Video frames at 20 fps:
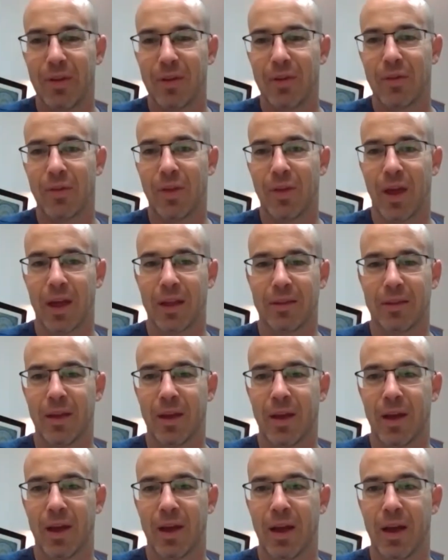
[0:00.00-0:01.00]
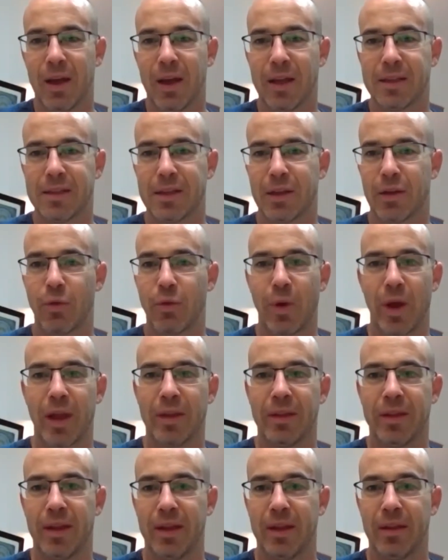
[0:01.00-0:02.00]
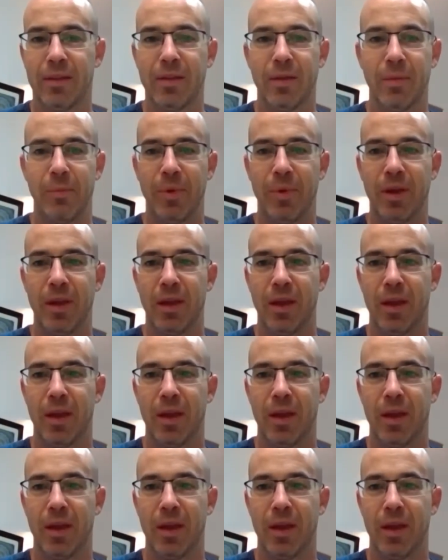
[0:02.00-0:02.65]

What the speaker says: that it's a great deed to be